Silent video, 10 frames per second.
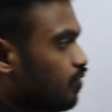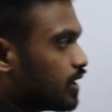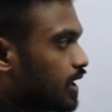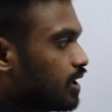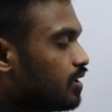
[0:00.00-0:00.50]

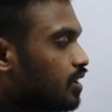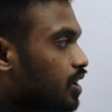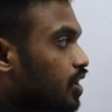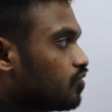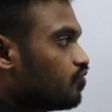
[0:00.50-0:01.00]
Okay,
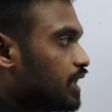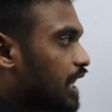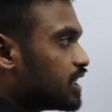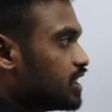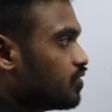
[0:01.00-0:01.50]
now we
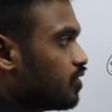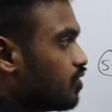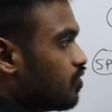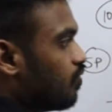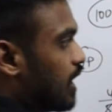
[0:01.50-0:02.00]
already
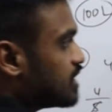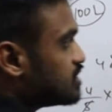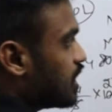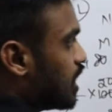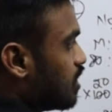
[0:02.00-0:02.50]
know what
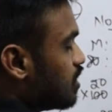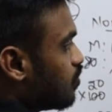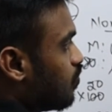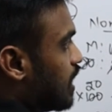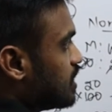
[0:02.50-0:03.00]
is the
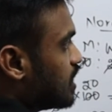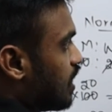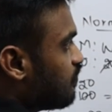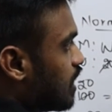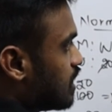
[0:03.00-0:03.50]
quantity
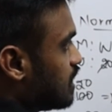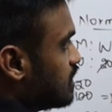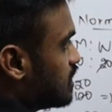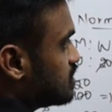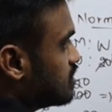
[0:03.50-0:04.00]
of 100
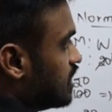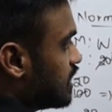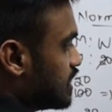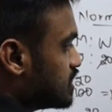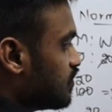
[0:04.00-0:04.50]
liters,
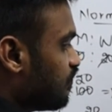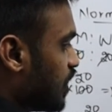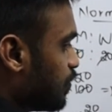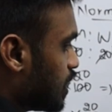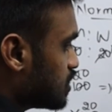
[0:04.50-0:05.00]
that is
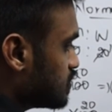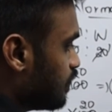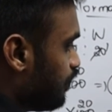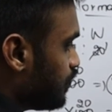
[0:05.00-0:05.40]
5 parts.